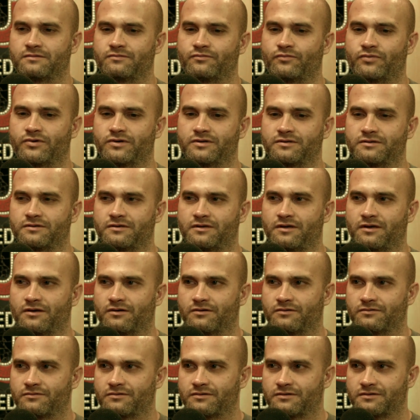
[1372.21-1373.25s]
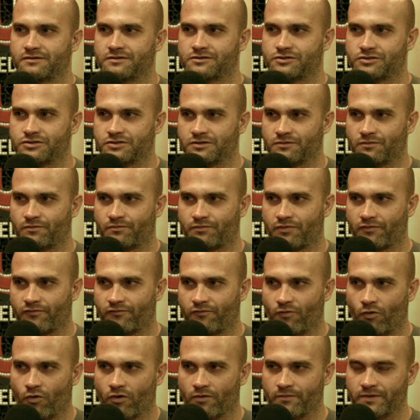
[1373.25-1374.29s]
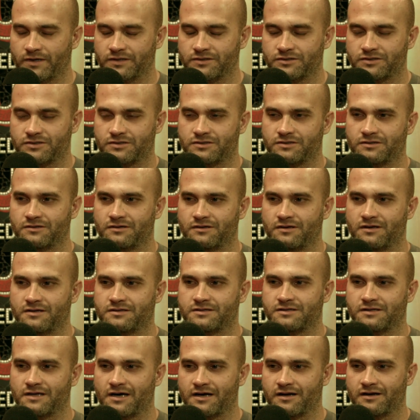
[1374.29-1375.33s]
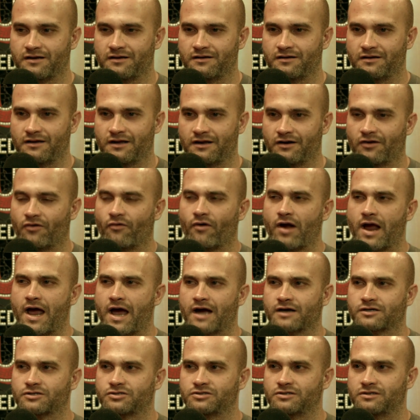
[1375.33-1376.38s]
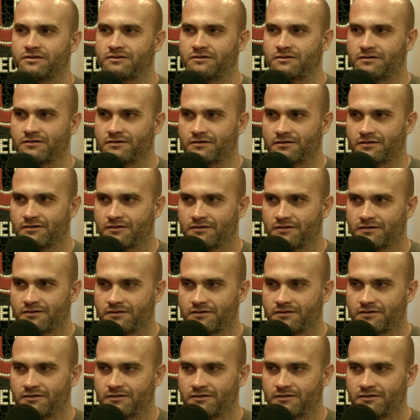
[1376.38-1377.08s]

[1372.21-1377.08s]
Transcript: but you know this is a performance it's not an interaction yeah they're